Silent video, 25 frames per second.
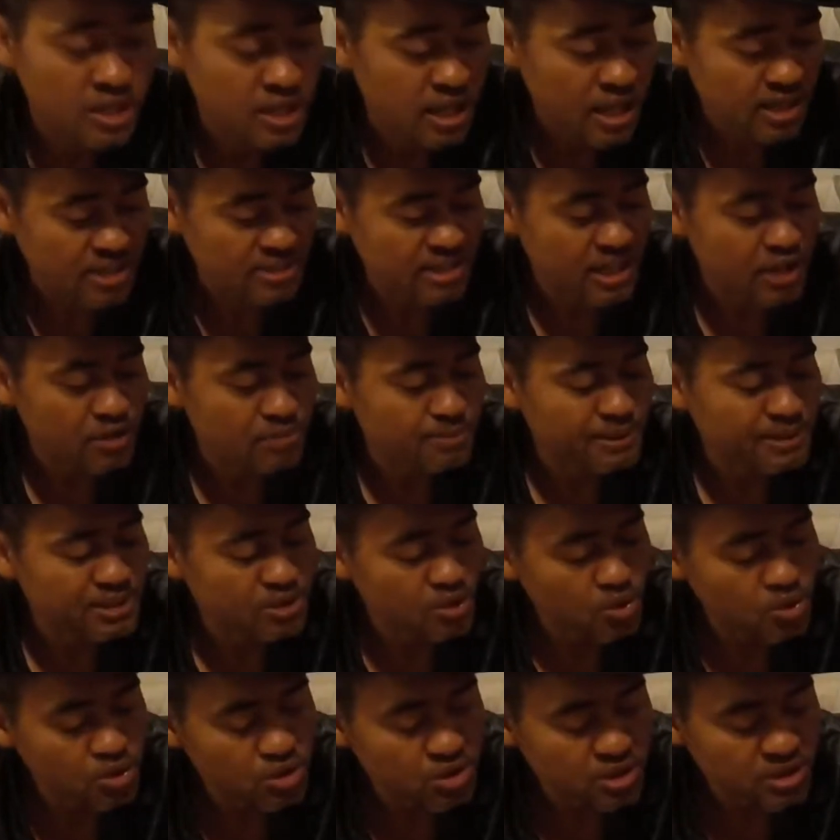Because I was about to
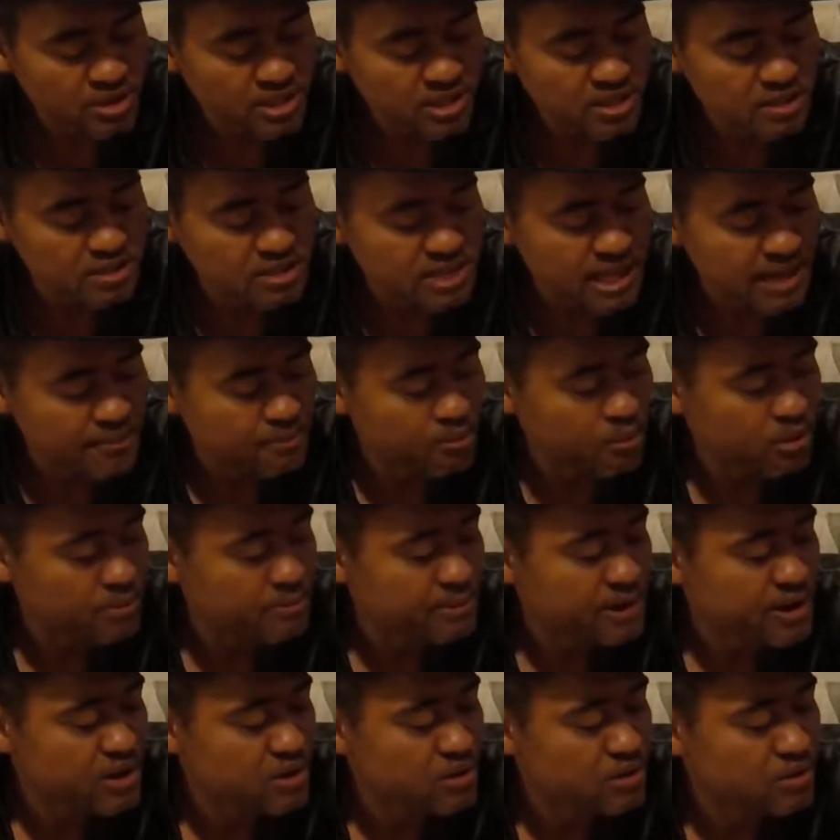order another Type bore
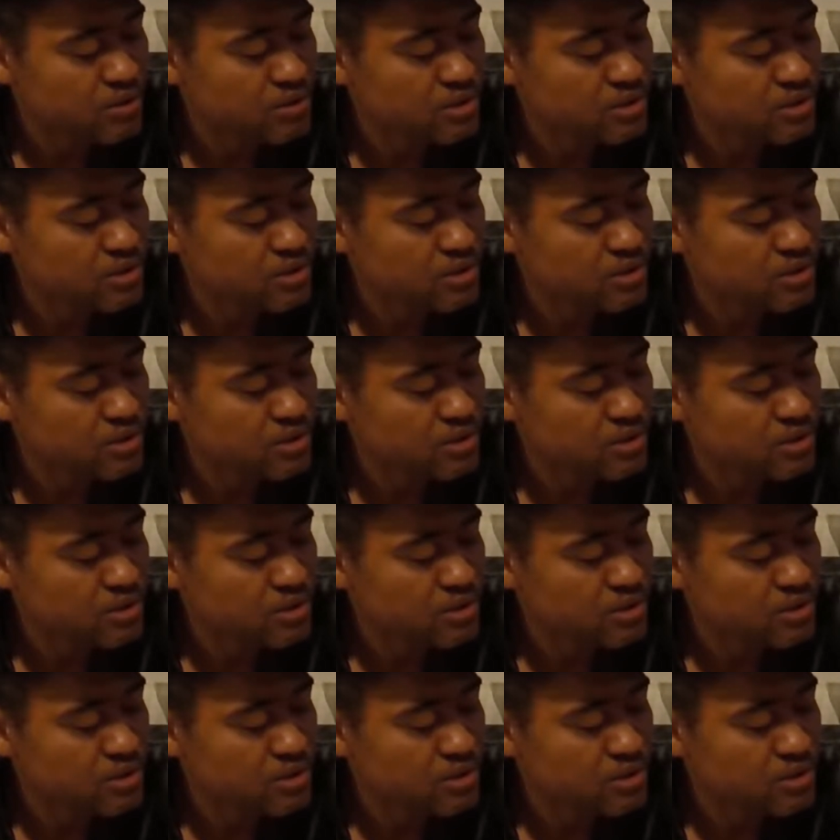barrel,